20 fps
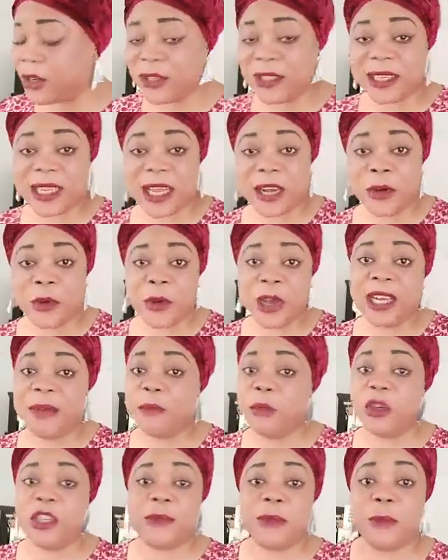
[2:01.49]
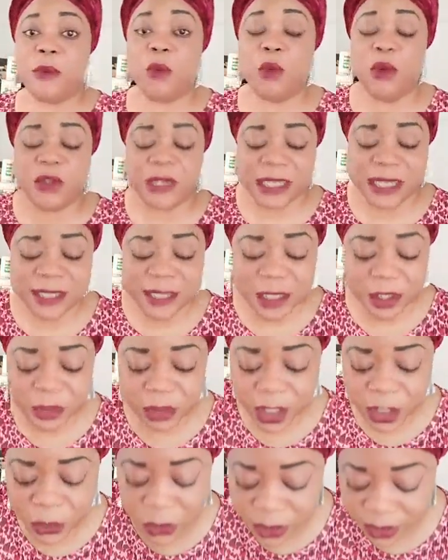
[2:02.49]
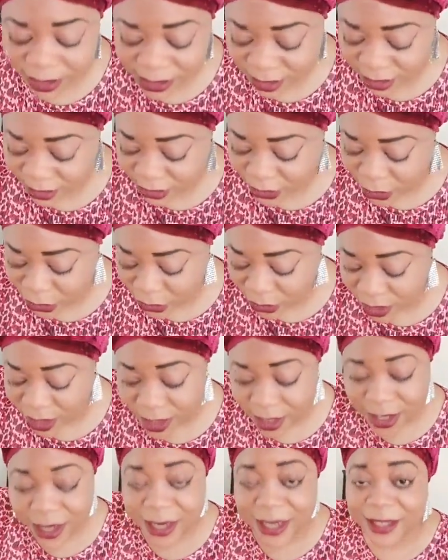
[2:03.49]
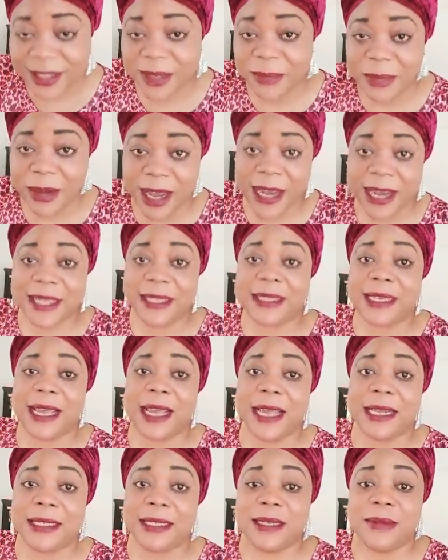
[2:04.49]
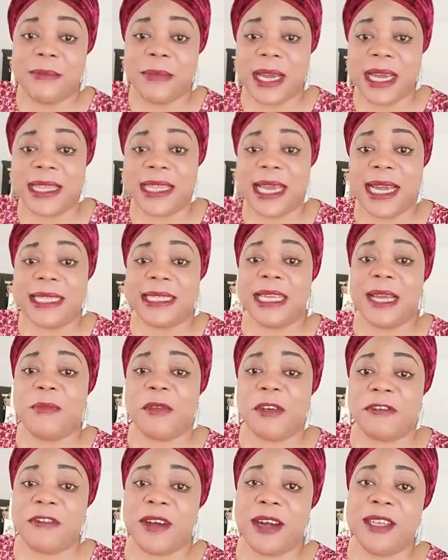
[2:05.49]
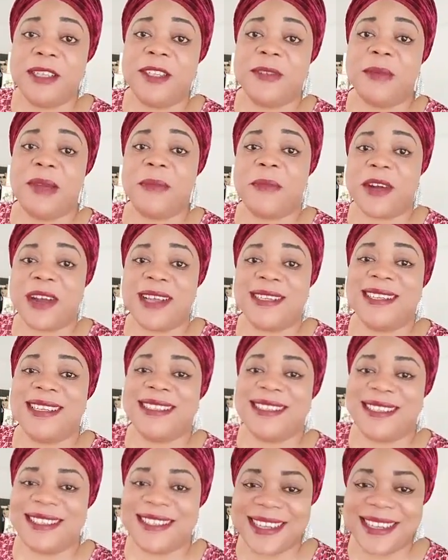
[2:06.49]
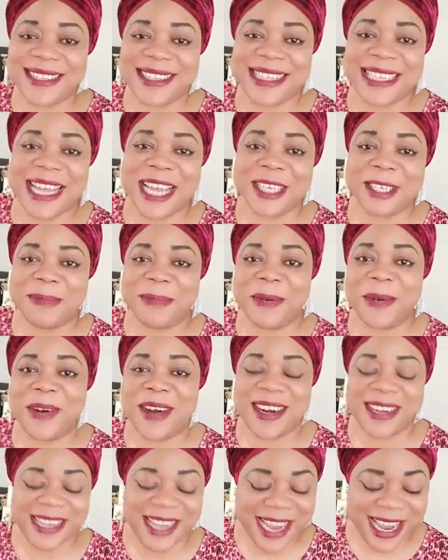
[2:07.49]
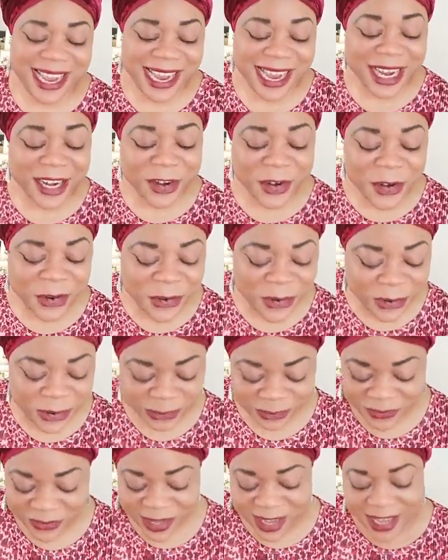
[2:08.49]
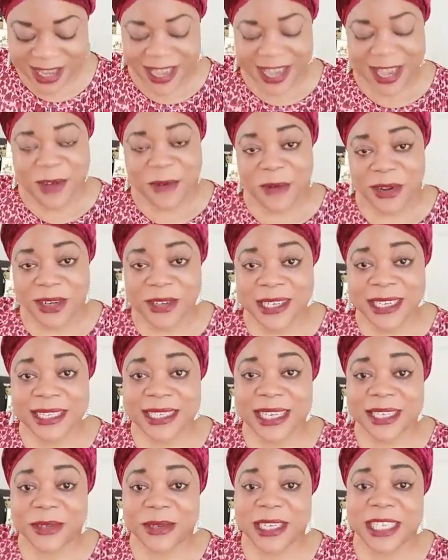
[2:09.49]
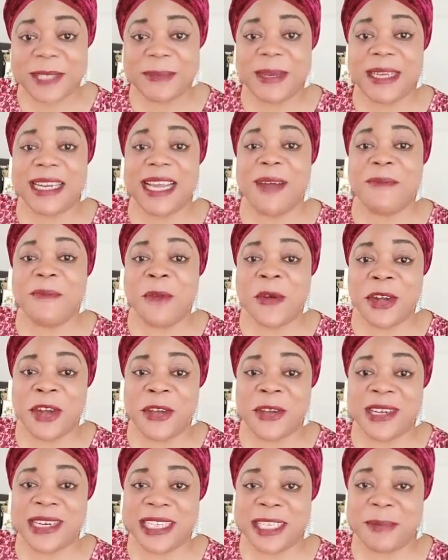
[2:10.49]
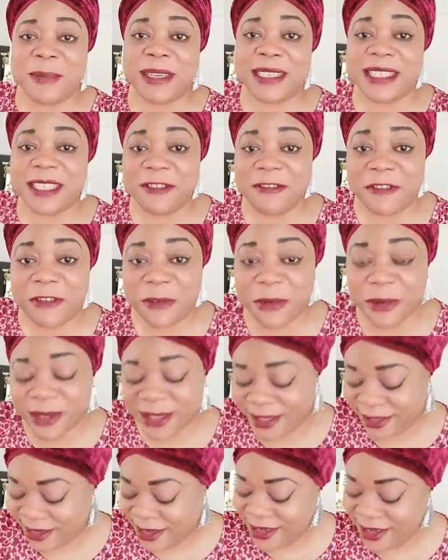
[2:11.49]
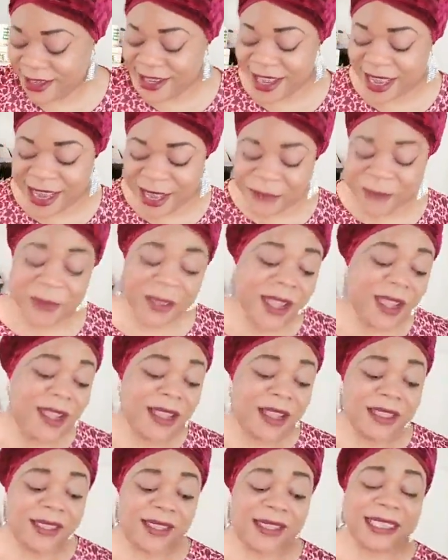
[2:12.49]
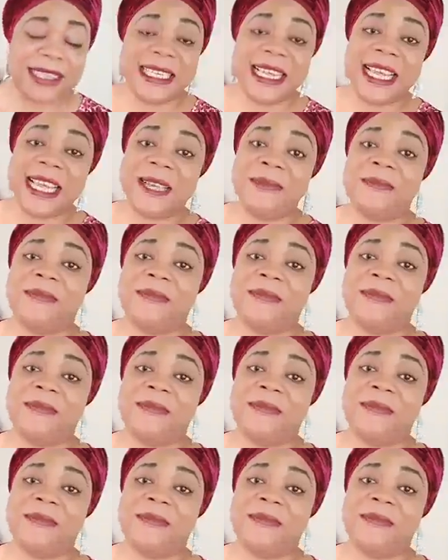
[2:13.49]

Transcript: that know it, most people wouldn't necessarily go to the store to buy it. And by that, I'm referring to my brothers and sisters in diaspora. Yeah, I know. We don't necessarily spend our money on expensive fruits. Yeah? Today,